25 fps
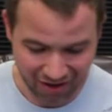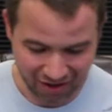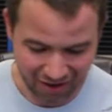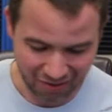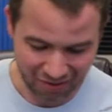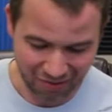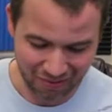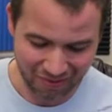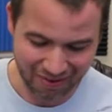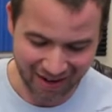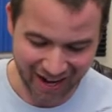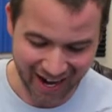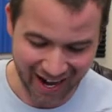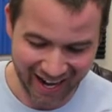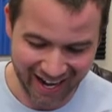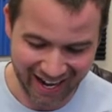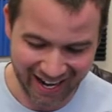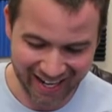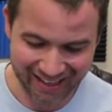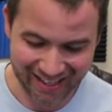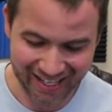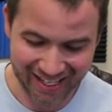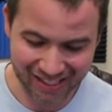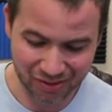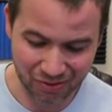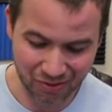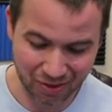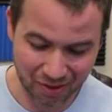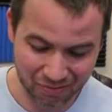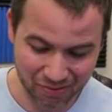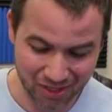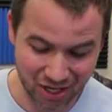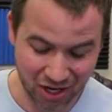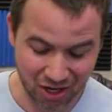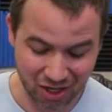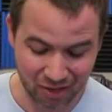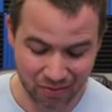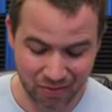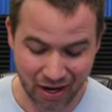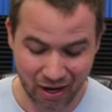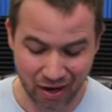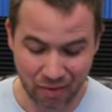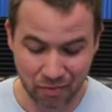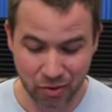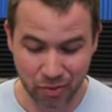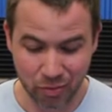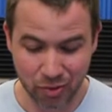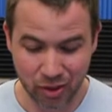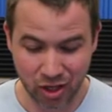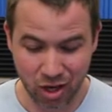All right, that's what I'm talking about.
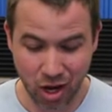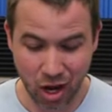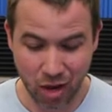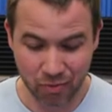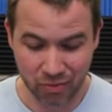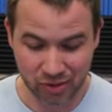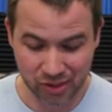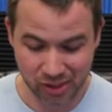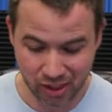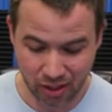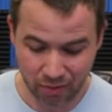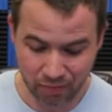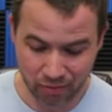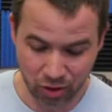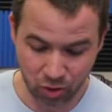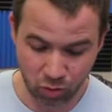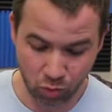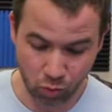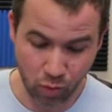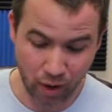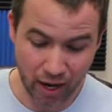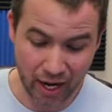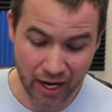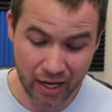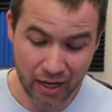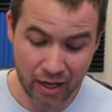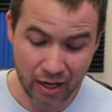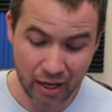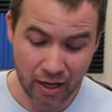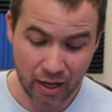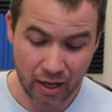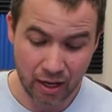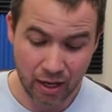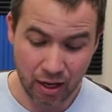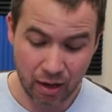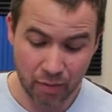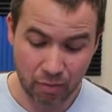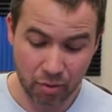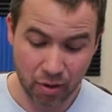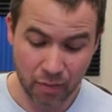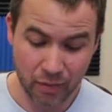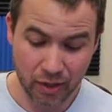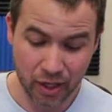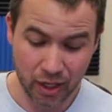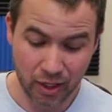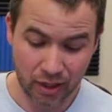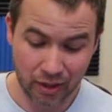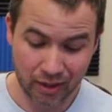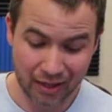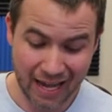I'm going to put goblins coming your way. I'm probably
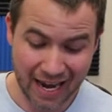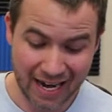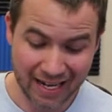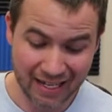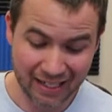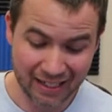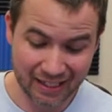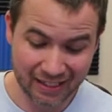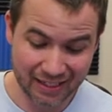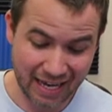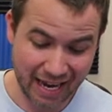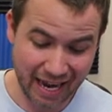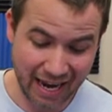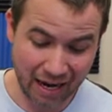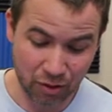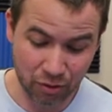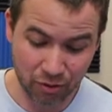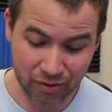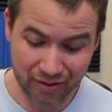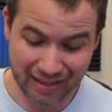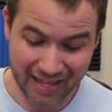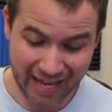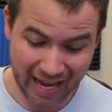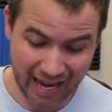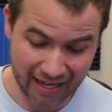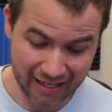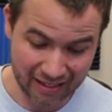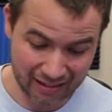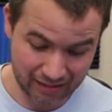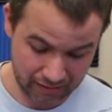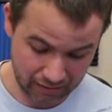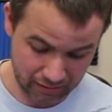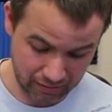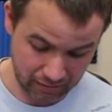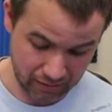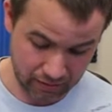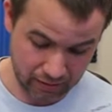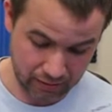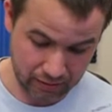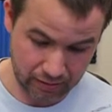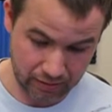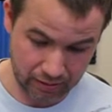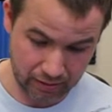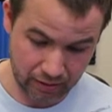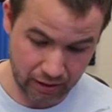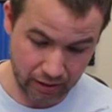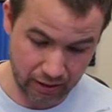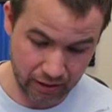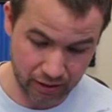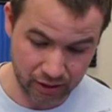going to lightning out that
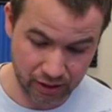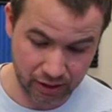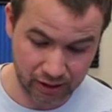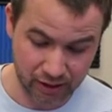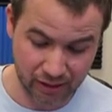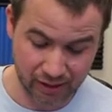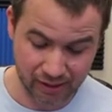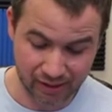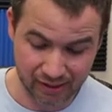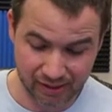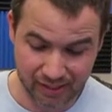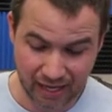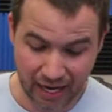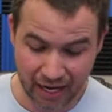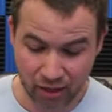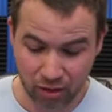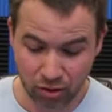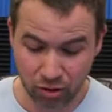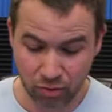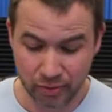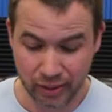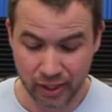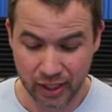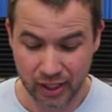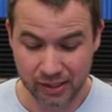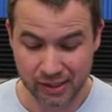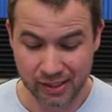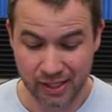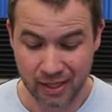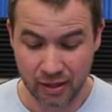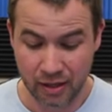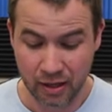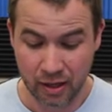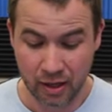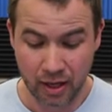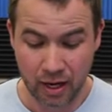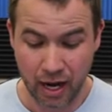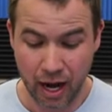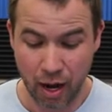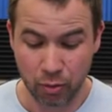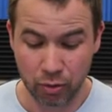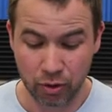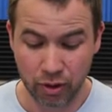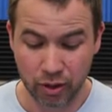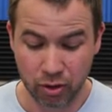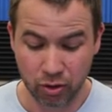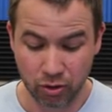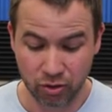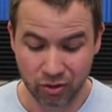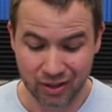uh, just a cycle because I
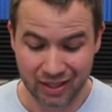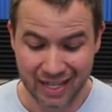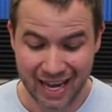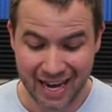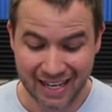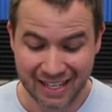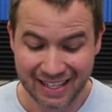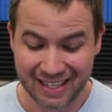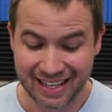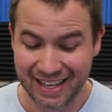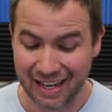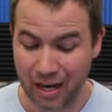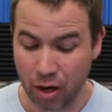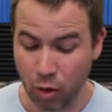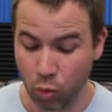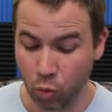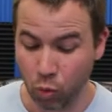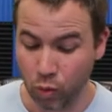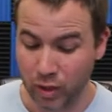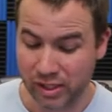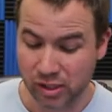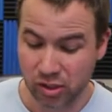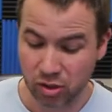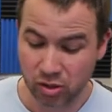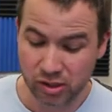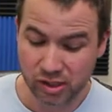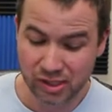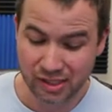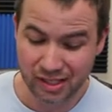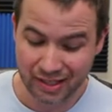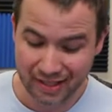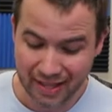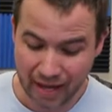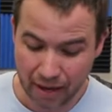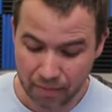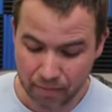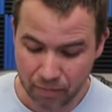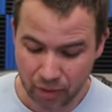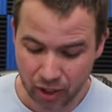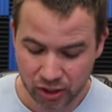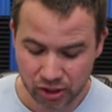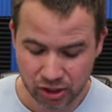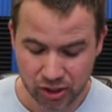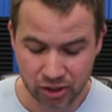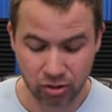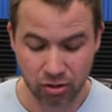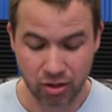really don't like wizards that much.